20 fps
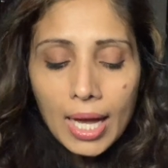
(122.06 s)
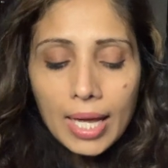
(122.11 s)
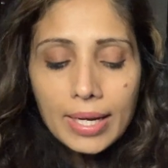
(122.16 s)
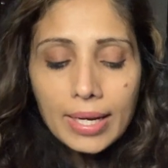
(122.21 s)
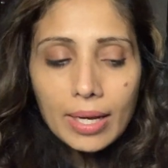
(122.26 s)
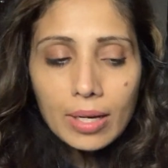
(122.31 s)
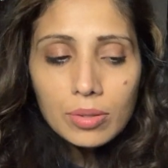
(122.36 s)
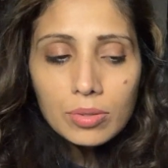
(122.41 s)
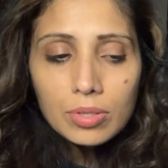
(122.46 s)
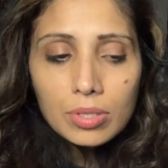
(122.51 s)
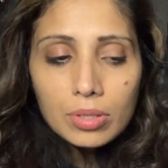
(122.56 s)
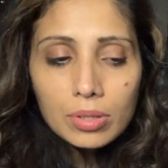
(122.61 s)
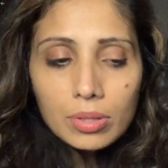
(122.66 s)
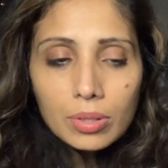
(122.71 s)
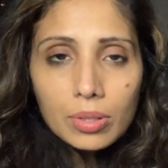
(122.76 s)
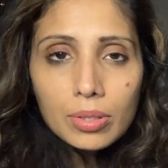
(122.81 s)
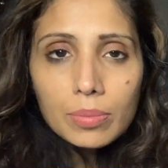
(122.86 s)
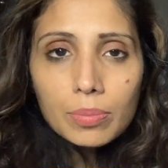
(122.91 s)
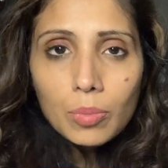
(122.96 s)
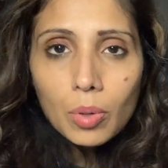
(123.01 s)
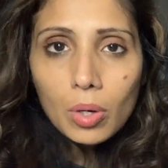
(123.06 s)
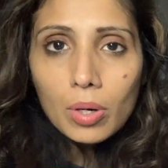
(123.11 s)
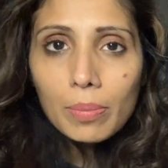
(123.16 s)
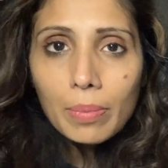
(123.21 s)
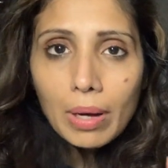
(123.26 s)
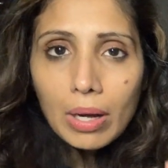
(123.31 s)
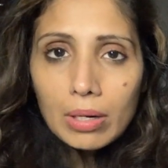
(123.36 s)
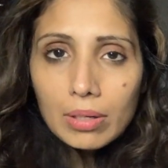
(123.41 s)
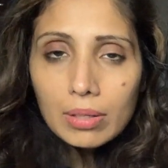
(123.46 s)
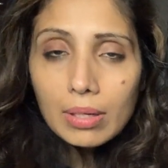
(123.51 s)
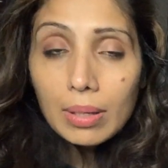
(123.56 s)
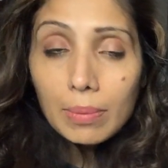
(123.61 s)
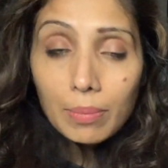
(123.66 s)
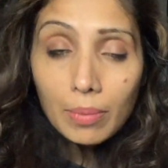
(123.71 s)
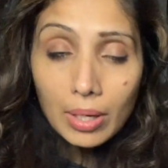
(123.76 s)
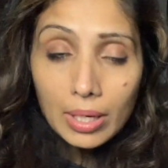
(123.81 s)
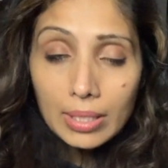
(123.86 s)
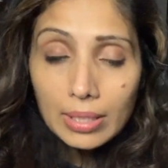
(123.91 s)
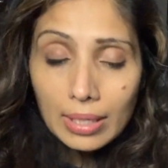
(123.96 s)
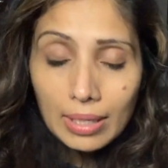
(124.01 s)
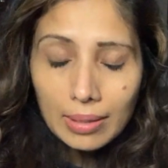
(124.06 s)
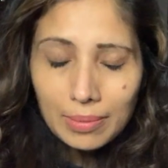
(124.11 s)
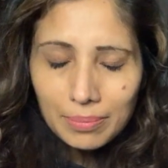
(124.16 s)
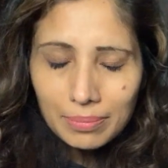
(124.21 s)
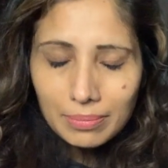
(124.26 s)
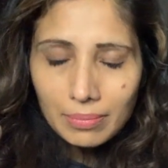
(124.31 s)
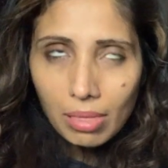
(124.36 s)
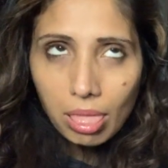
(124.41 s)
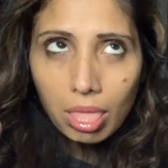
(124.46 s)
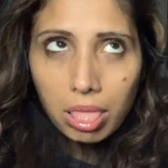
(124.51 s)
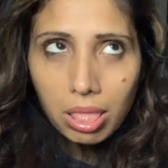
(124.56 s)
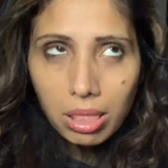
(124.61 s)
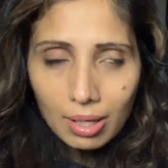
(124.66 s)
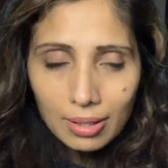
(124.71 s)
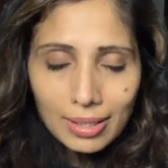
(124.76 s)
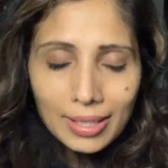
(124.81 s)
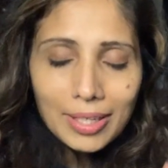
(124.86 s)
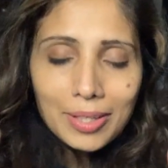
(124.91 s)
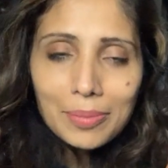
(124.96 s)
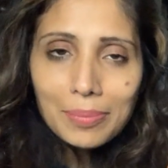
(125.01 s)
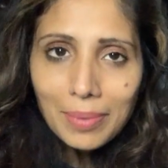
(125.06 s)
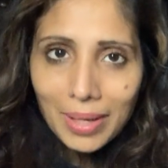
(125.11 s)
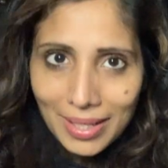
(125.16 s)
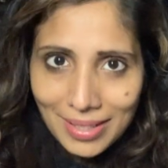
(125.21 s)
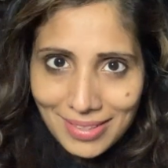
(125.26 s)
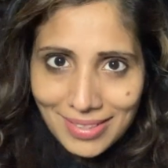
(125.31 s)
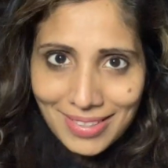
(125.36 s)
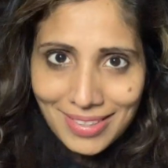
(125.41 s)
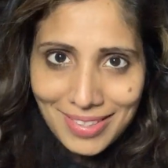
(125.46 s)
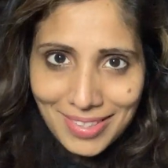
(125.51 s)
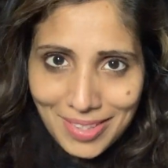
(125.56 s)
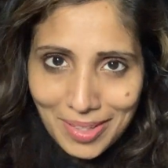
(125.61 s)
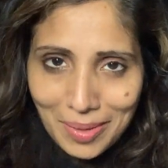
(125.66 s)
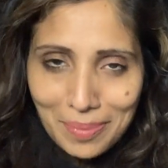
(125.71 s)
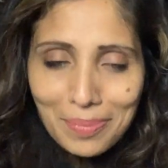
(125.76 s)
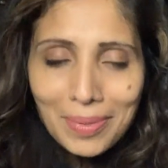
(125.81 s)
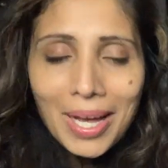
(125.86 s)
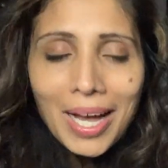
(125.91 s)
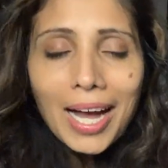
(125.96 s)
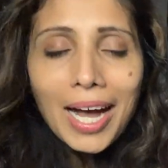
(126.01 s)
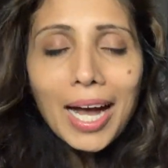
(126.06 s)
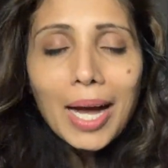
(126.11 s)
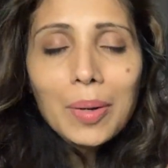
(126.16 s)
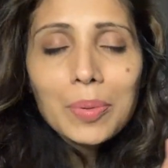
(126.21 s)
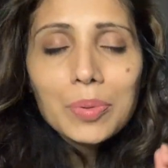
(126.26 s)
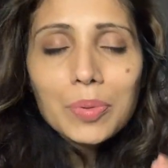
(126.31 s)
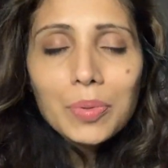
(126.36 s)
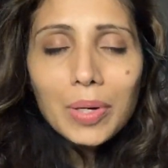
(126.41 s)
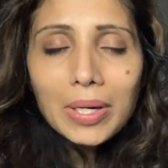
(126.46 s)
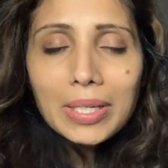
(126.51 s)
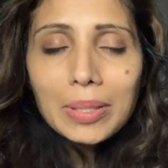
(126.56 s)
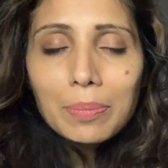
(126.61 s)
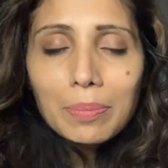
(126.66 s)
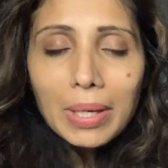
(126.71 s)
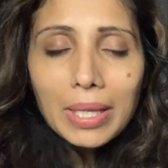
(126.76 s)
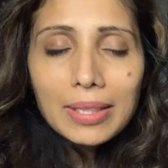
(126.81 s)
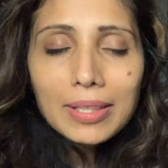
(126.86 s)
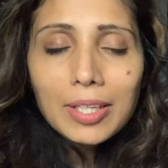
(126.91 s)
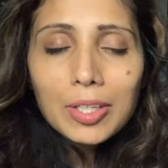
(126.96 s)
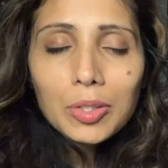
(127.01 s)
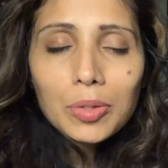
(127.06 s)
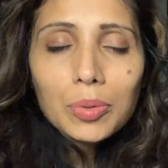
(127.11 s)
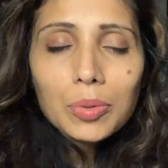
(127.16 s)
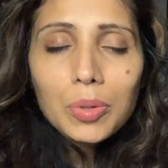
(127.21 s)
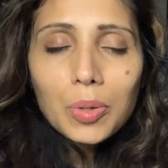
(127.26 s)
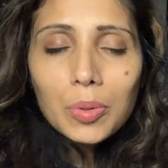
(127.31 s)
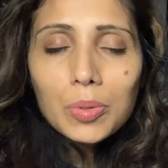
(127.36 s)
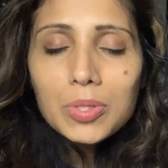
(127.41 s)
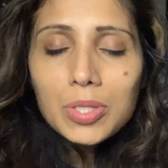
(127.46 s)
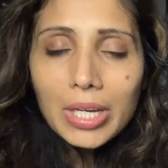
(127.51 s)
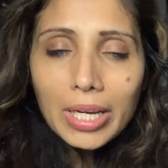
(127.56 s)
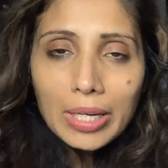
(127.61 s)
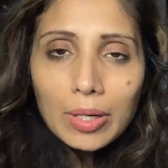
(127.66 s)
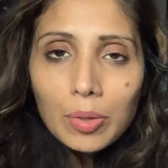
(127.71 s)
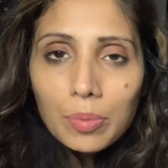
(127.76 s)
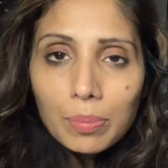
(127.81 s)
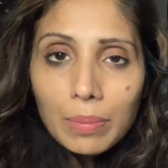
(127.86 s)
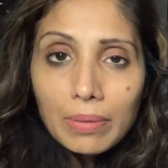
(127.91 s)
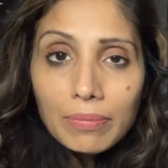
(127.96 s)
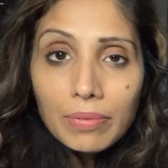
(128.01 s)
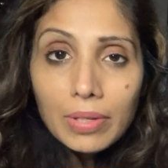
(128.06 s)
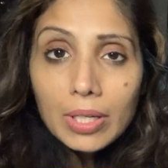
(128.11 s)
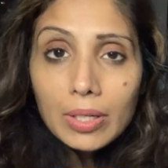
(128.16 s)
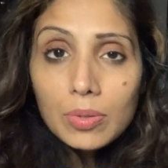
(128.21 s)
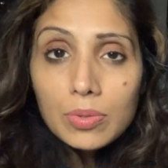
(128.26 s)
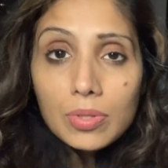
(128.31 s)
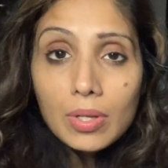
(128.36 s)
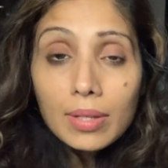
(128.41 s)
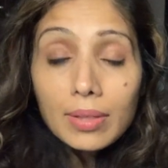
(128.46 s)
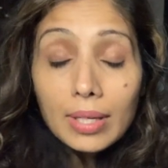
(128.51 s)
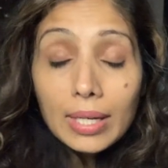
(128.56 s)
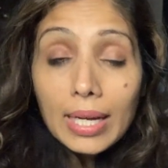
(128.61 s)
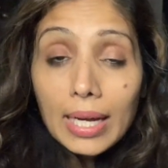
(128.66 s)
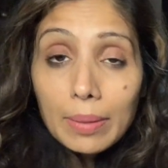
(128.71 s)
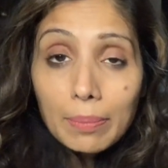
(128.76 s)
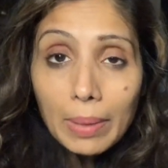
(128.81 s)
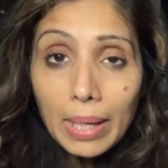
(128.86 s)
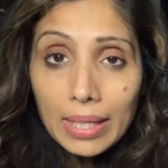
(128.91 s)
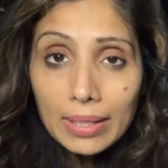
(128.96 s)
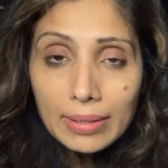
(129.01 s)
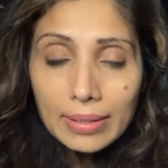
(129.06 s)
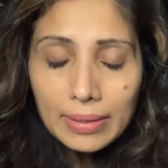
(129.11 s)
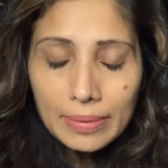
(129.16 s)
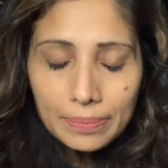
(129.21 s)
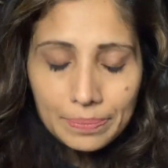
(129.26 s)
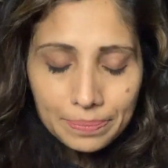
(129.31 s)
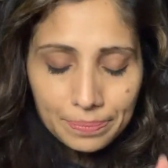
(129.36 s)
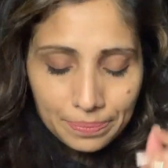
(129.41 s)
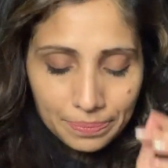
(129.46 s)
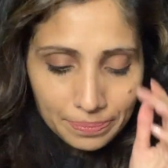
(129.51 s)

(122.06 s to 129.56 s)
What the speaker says: Now, to learn more about Hermeticism, I would recommend that you go check out my videos on the Kybalion.